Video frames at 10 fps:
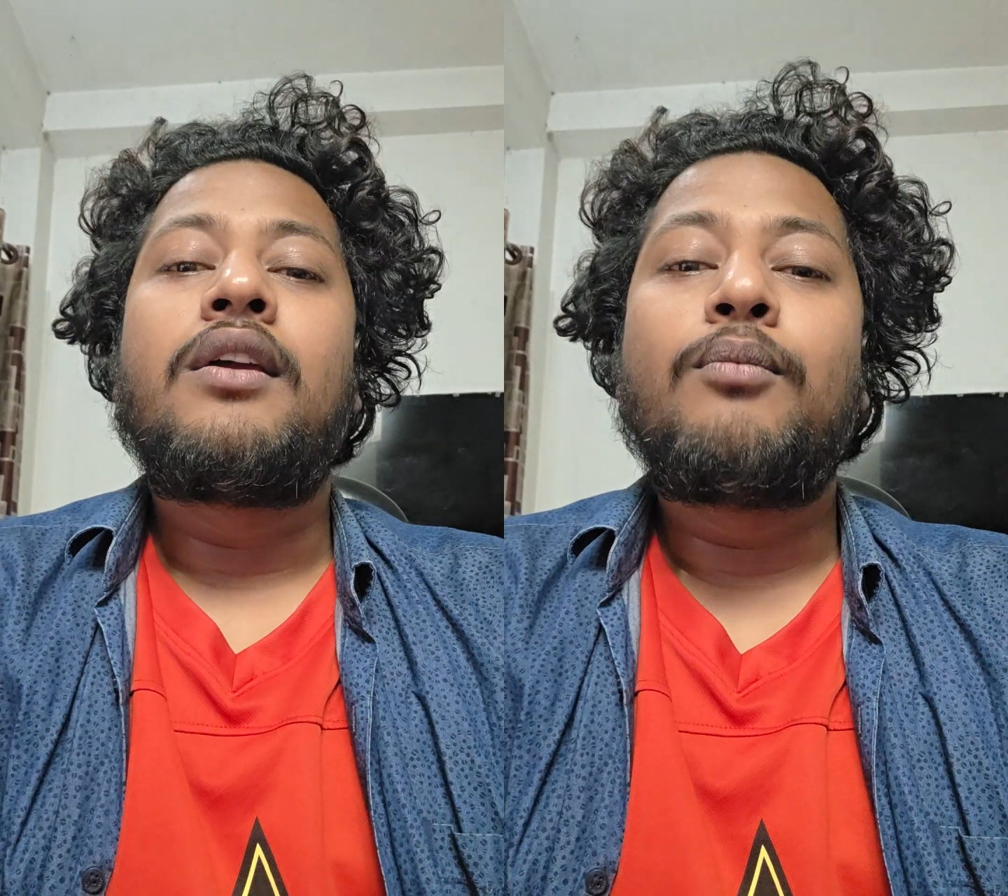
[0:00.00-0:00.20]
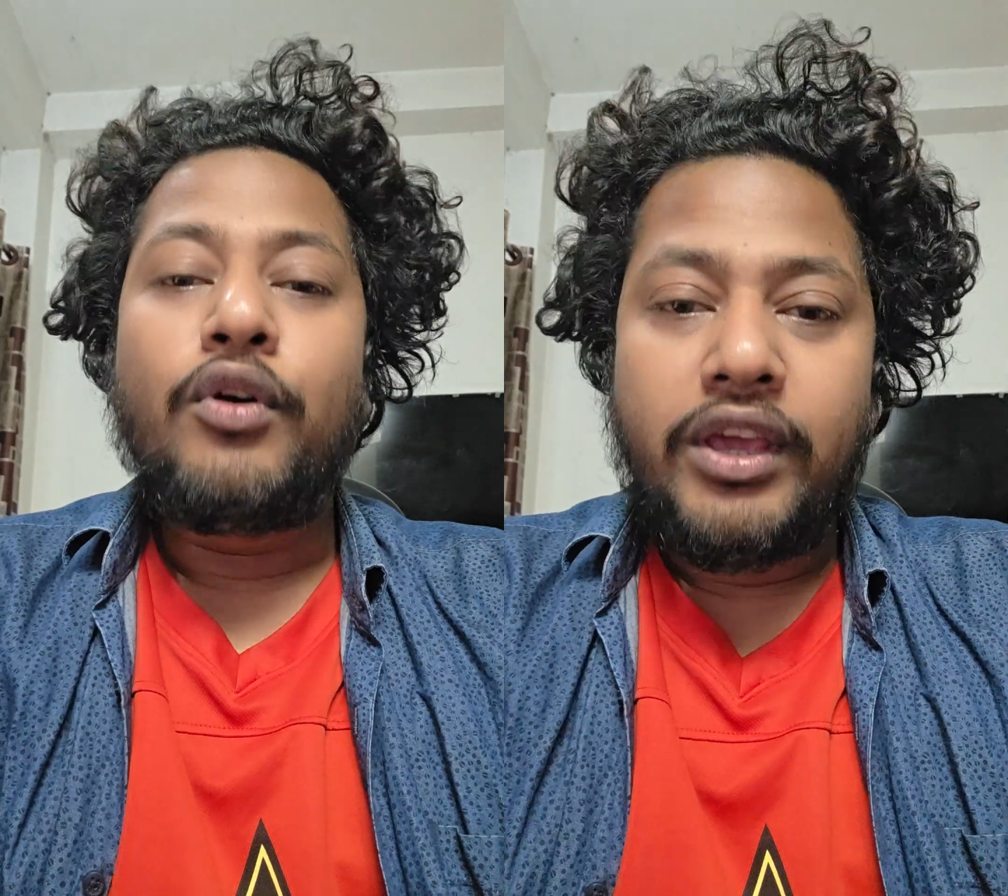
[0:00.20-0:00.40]

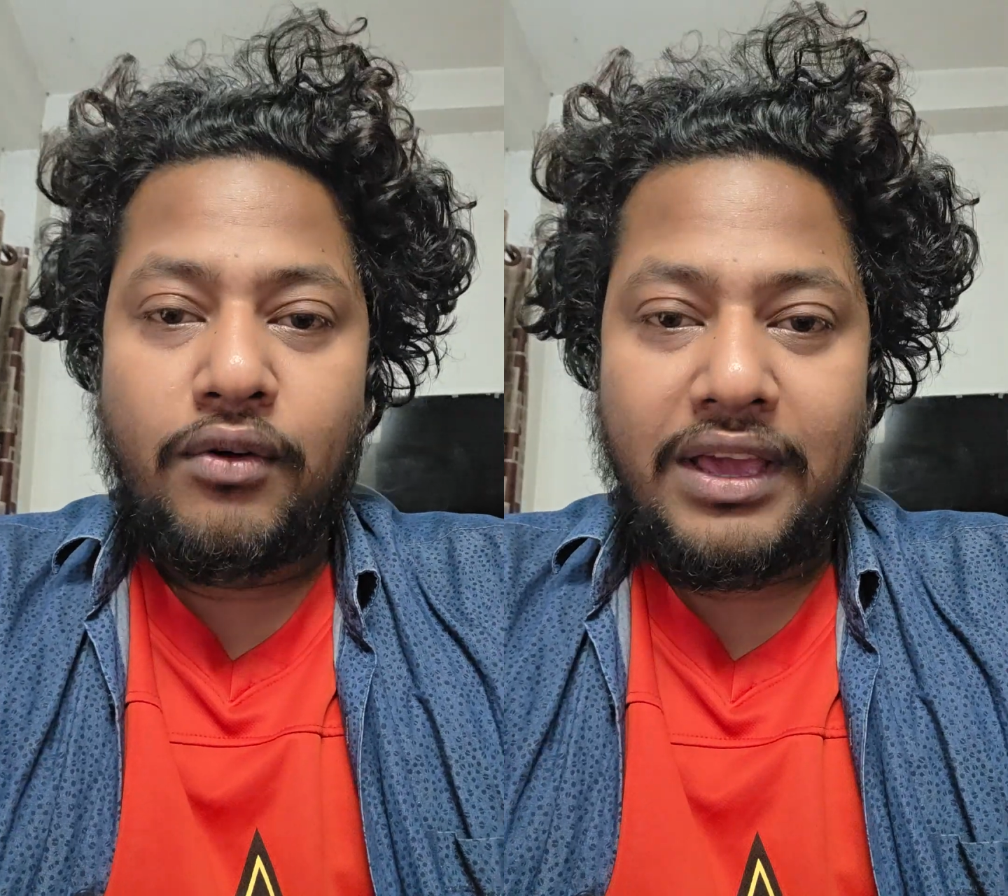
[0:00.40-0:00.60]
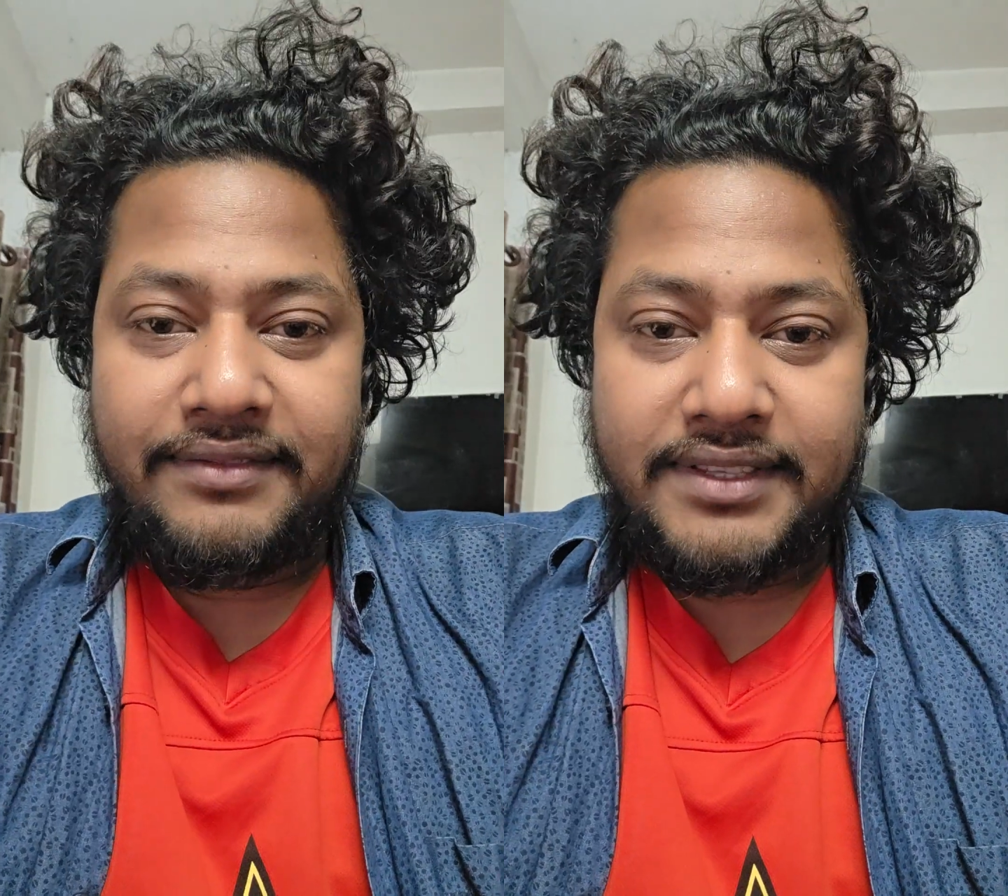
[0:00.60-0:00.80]
booking
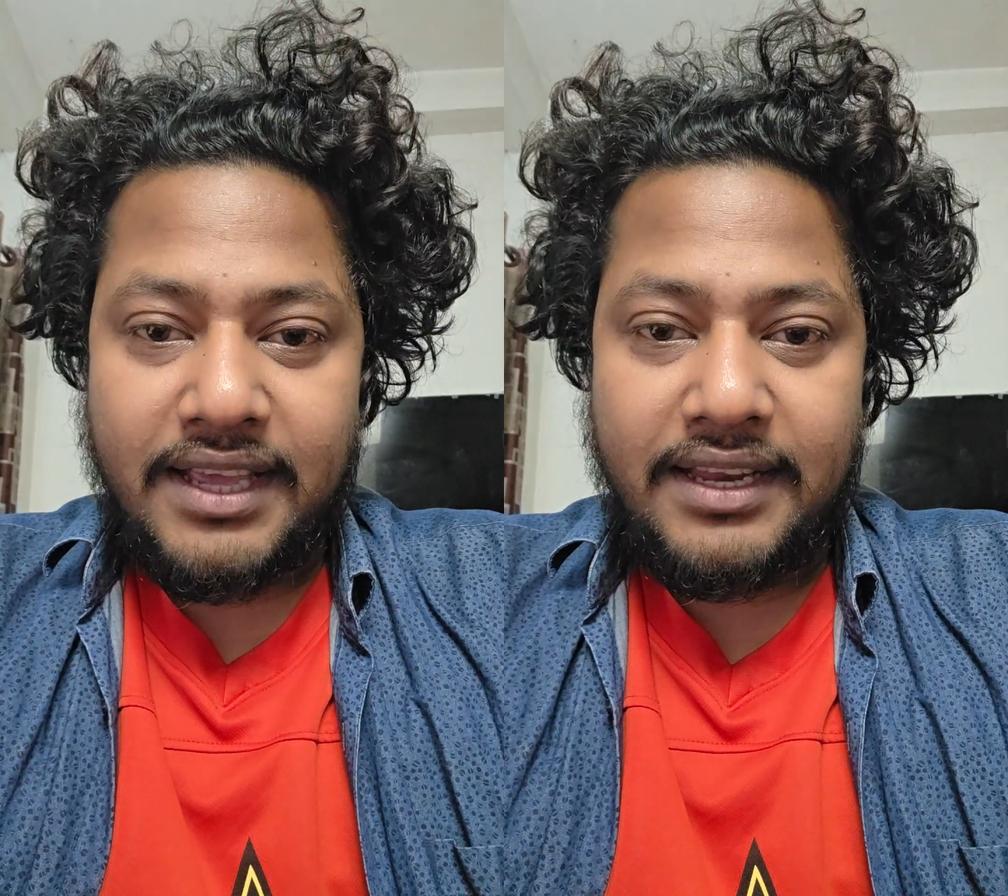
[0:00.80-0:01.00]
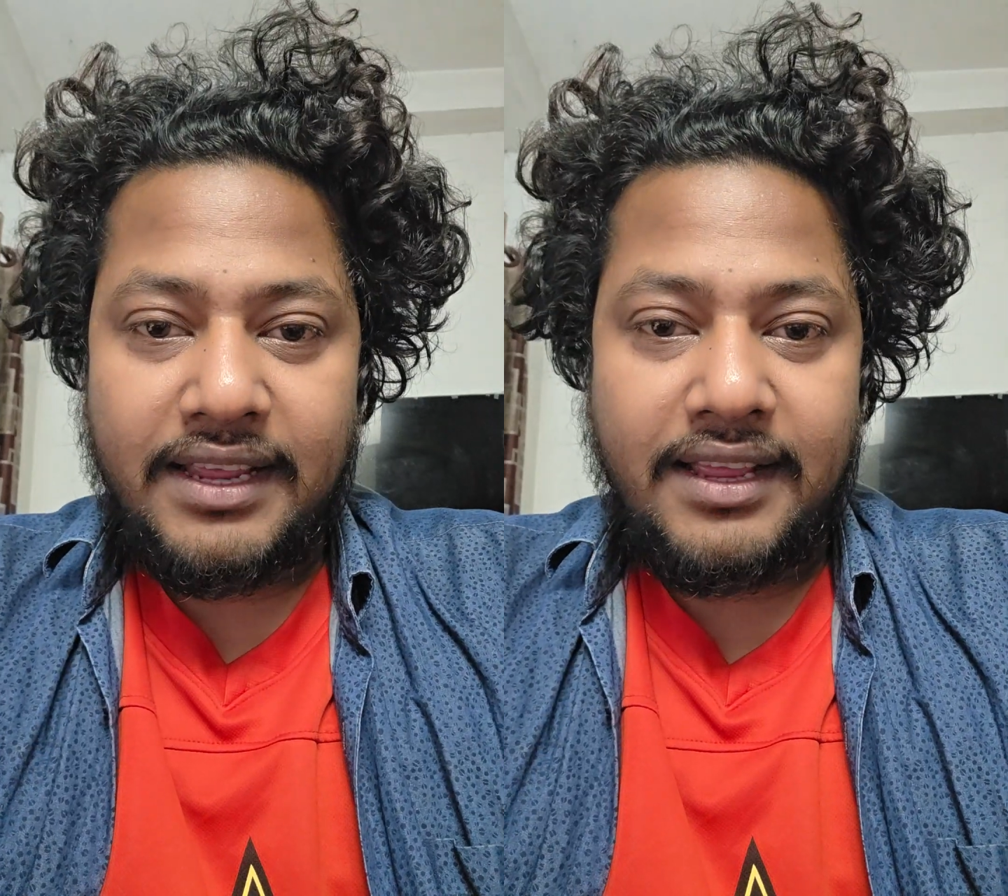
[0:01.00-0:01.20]

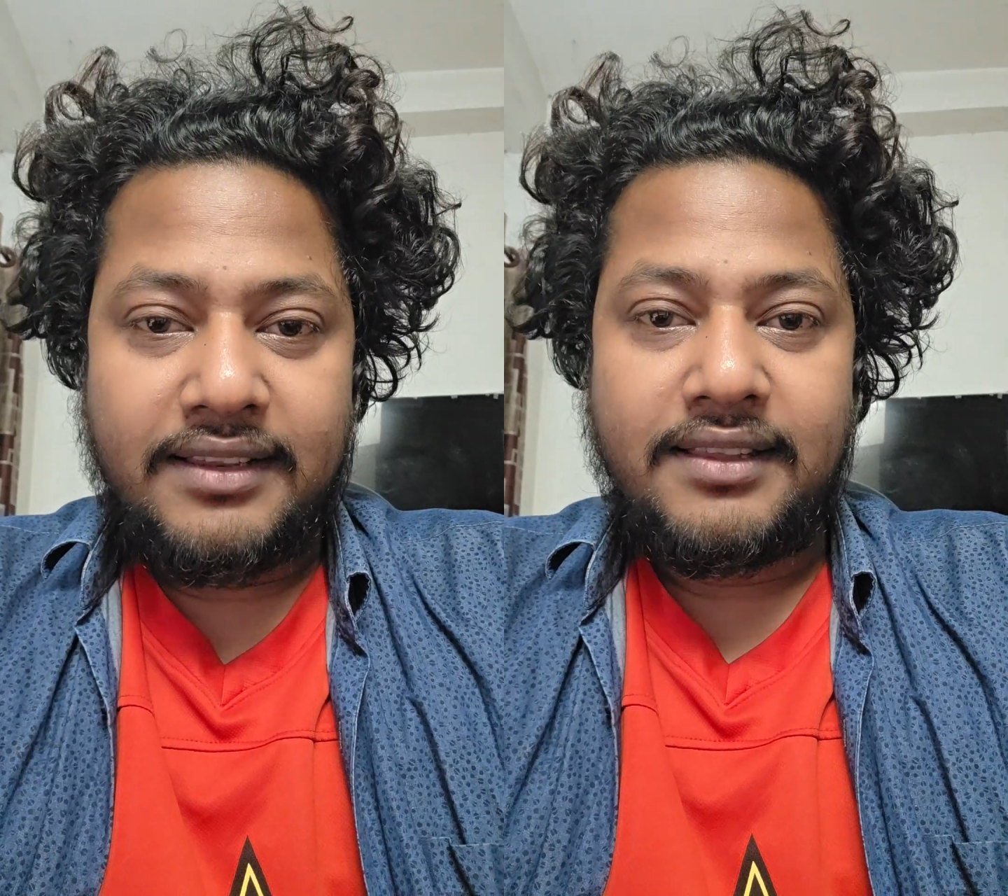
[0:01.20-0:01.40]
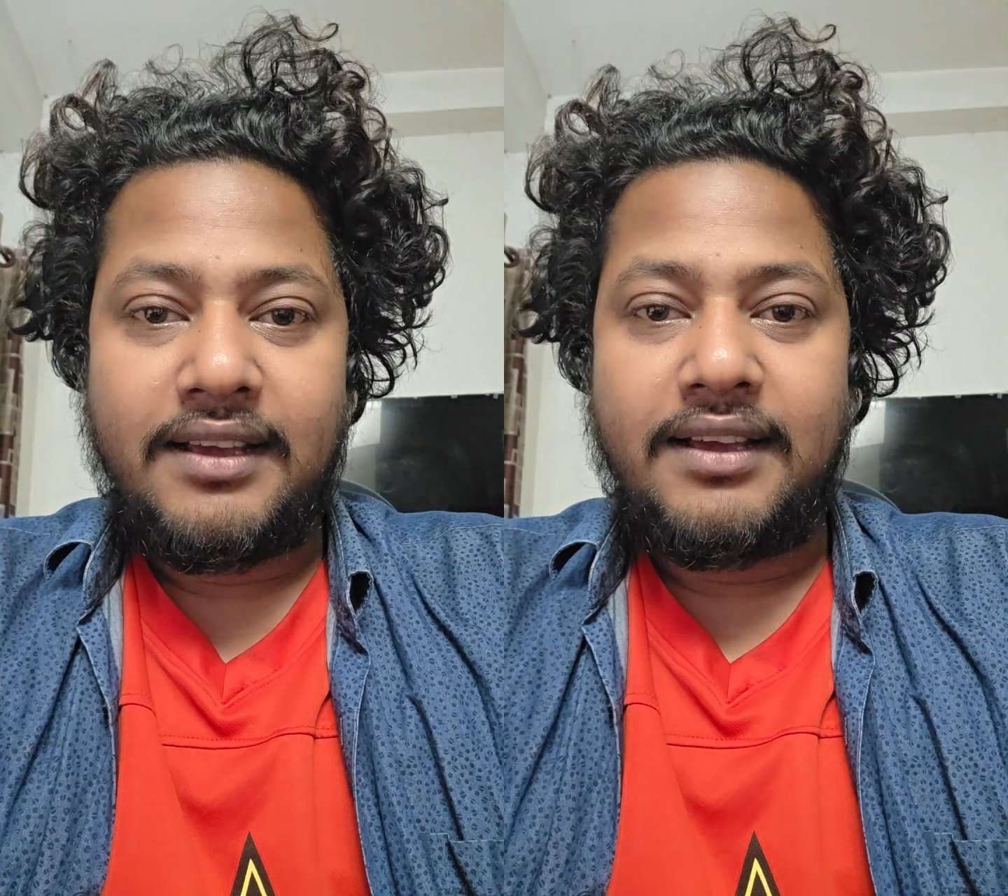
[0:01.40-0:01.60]
website
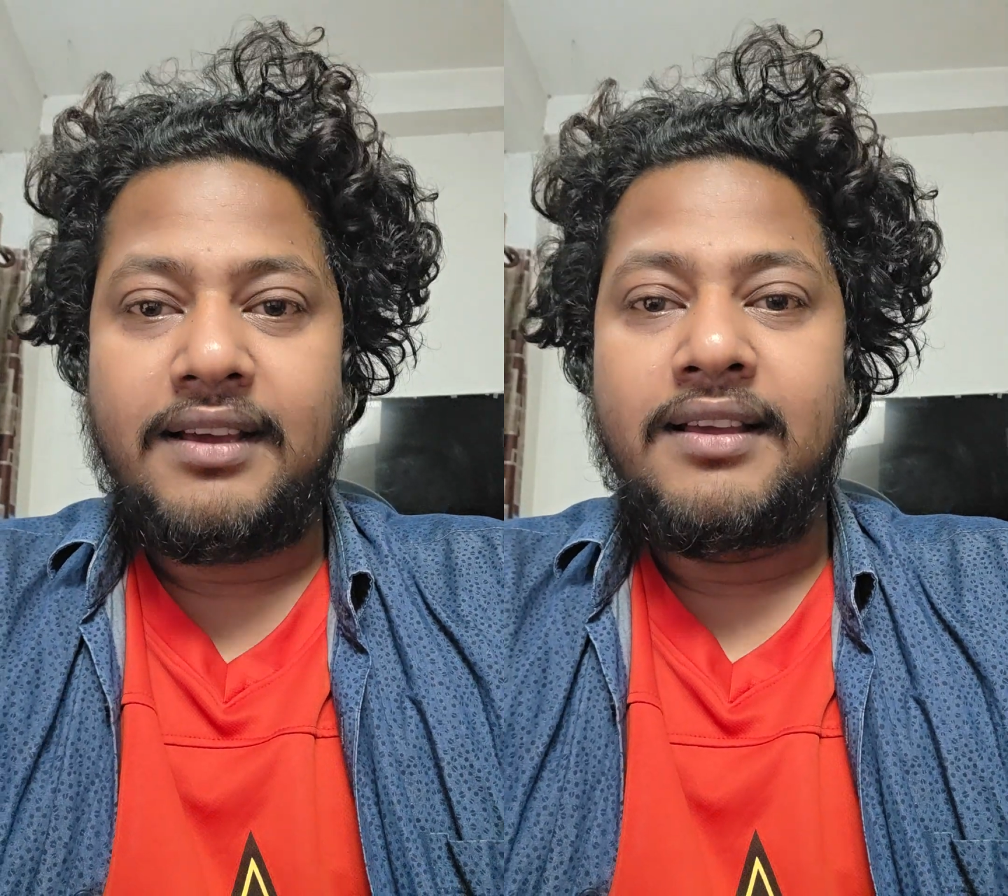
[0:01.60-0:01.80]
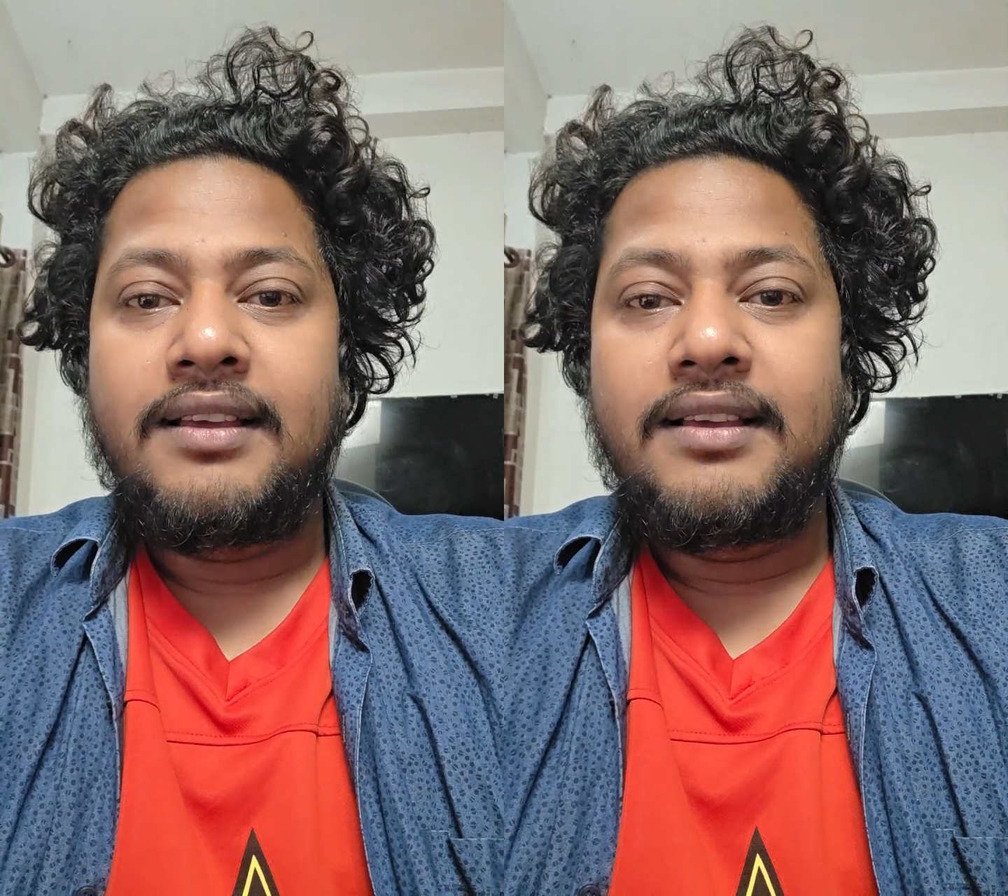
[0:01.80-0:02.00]
and the